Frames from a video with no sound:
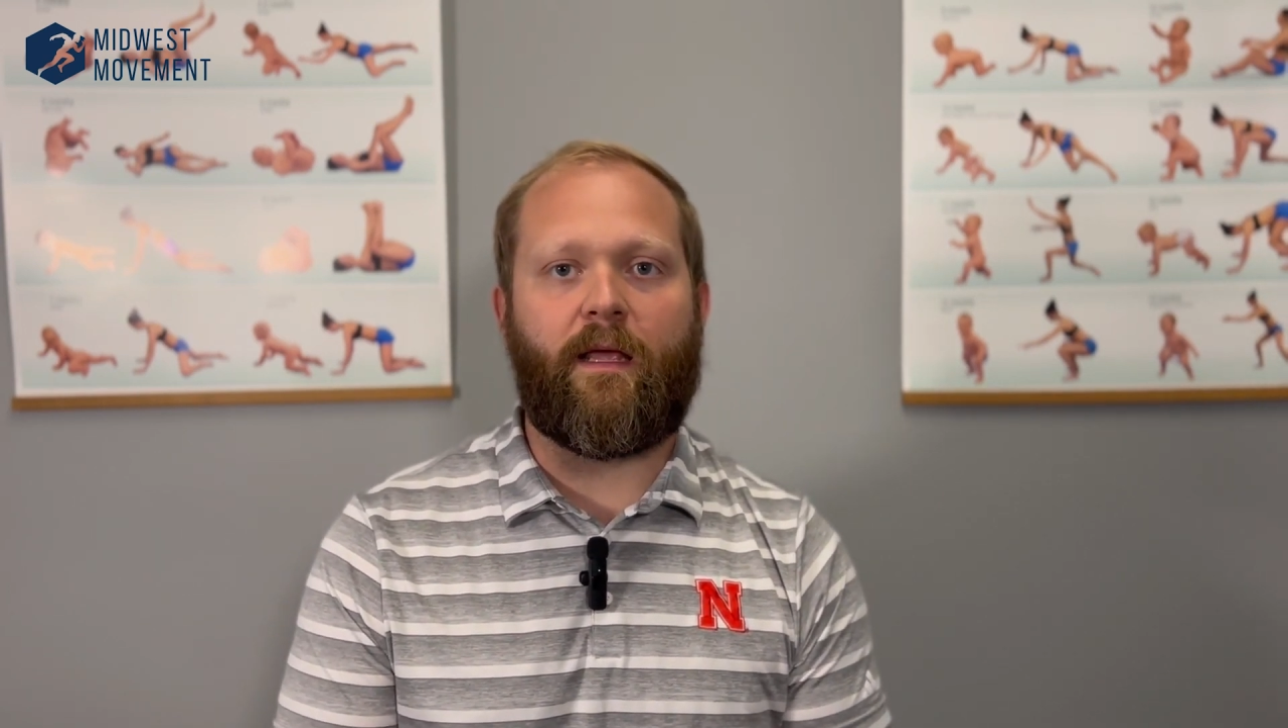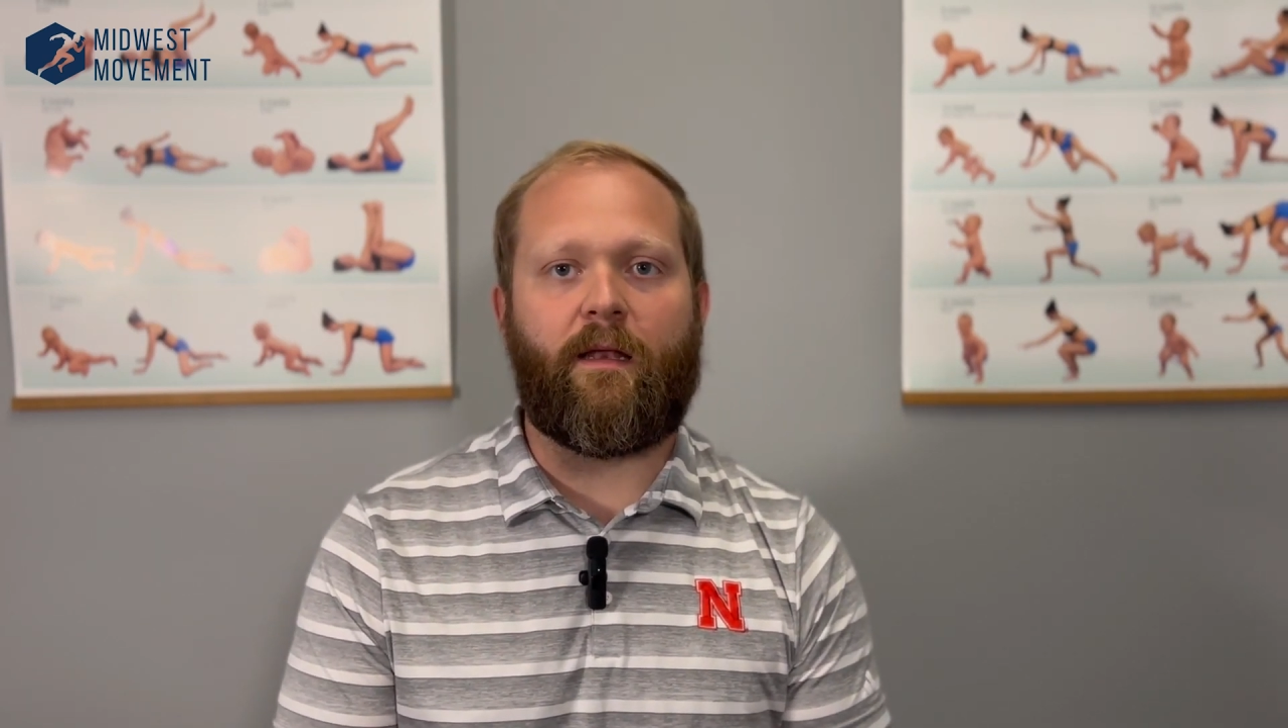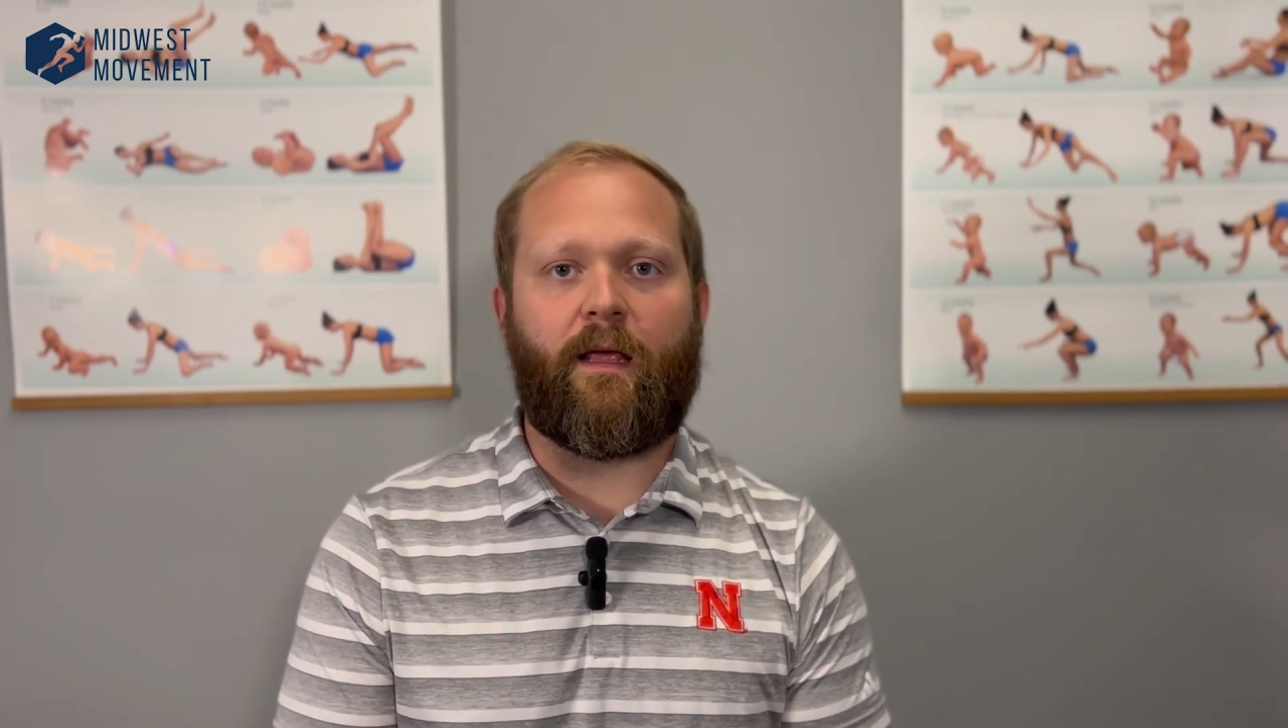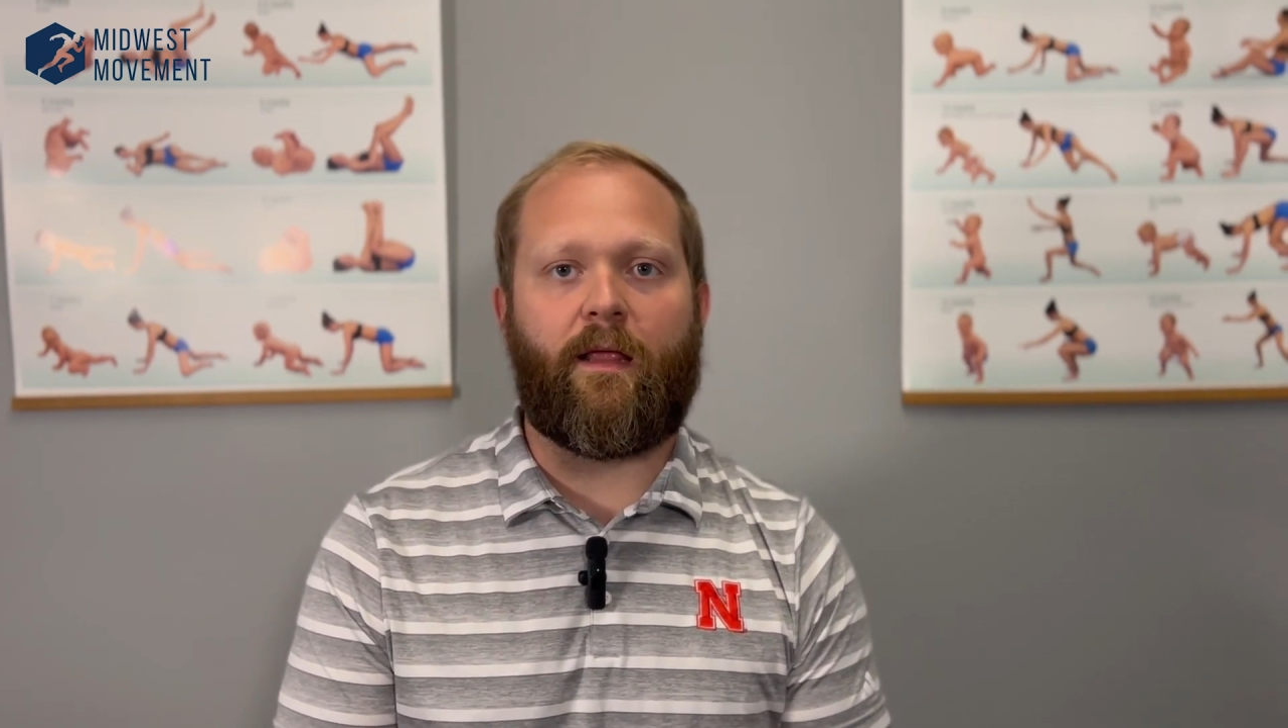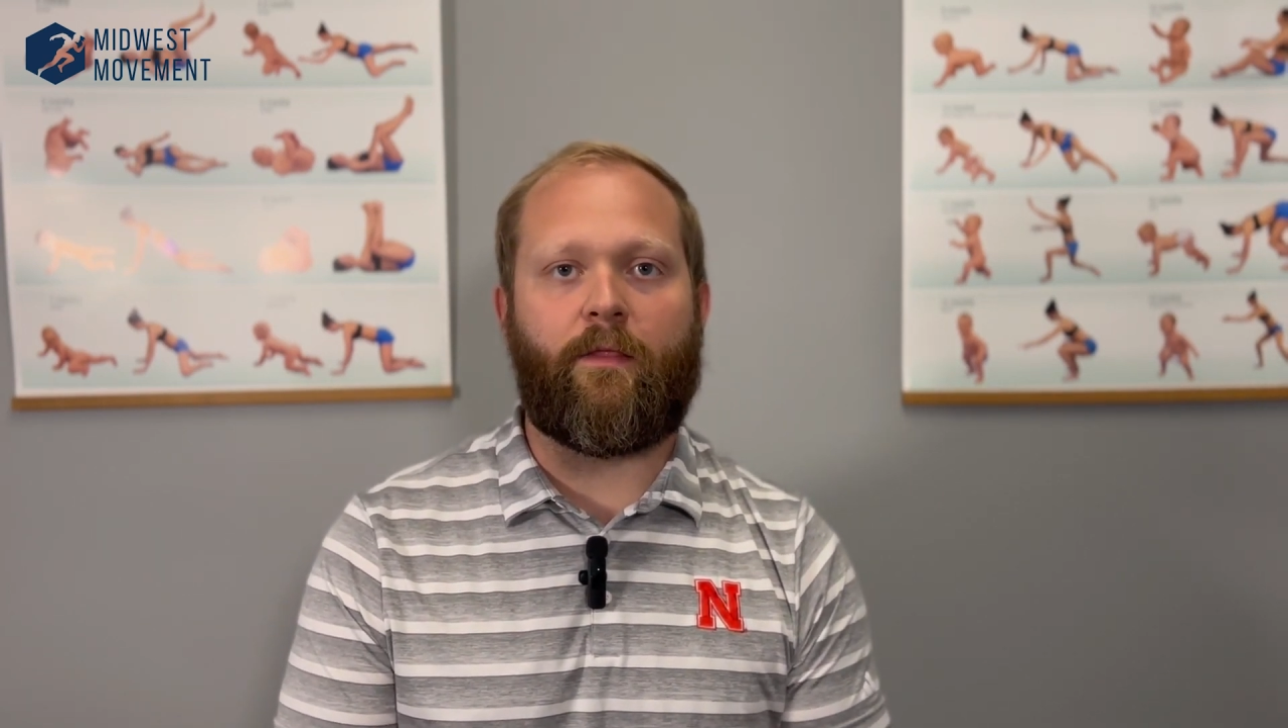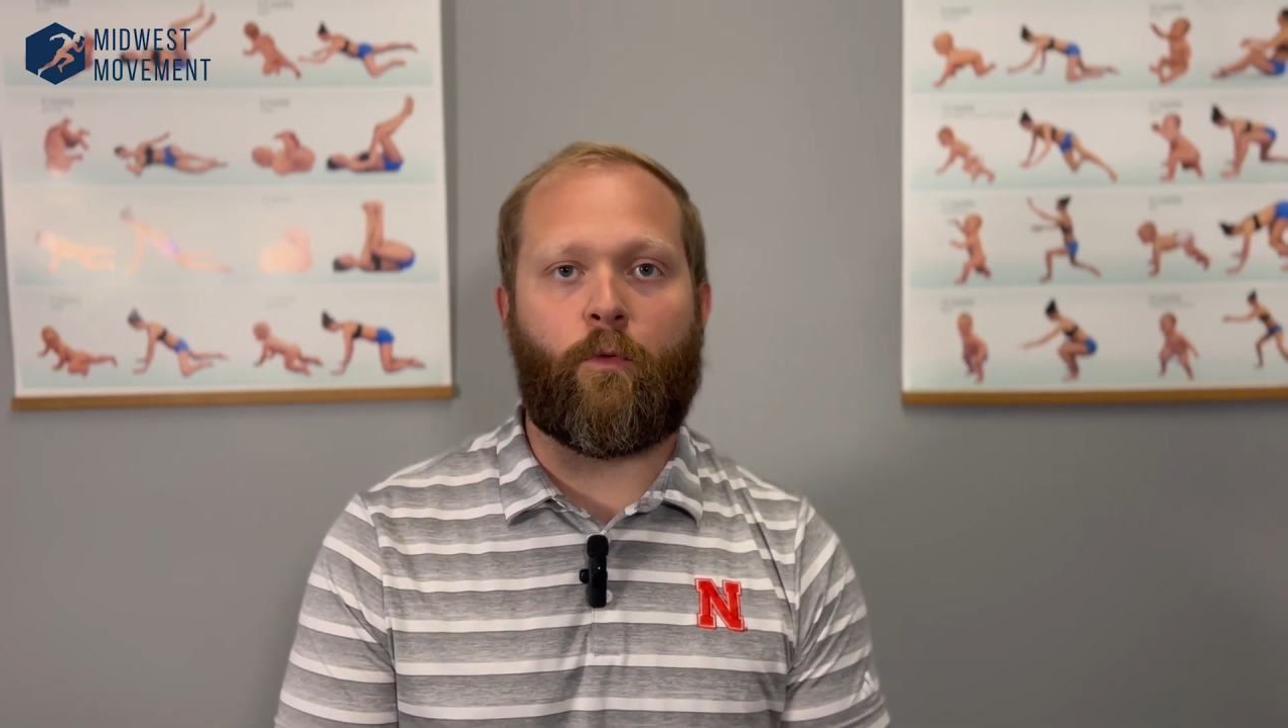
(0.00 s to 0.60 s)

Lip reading: in